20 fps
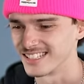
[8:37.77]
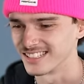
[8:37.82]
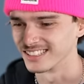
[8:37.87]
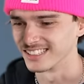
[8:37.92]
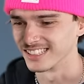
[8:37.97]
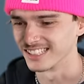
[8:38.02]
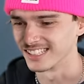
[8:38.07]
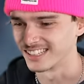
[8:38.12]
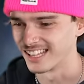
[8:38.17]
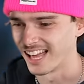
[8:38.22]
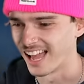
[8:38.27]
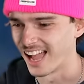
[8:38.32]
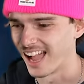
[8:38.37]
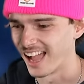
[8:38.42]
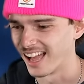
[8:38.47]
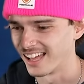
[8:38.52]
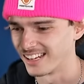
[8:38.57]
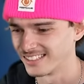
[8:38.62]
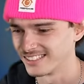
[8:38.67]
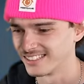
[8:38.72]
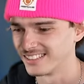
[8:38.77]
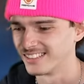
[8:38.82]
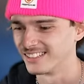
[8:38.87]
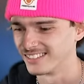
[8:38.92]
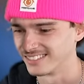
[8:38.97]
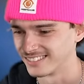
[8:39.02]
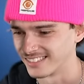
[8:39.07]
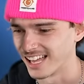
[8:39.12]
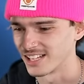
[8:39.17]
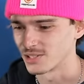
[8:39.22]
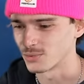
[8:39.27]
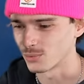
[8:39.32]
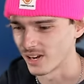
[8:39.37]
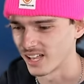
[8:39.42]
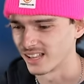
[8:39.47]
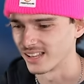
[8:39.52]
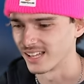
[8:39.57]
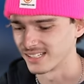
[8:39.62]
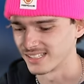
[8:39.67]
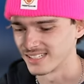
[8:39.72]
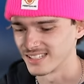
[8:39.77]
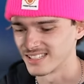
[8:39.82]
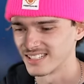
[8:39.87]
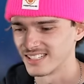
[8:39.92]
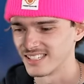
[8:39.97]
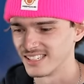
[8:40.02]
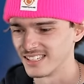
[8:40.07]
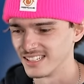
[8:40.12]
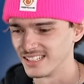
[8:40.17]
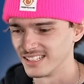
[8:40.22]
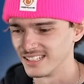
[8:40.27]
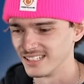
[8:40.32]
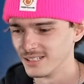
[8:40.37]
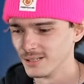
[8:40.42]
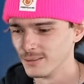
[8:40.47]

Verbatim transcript: Look at that. That's what I like to see.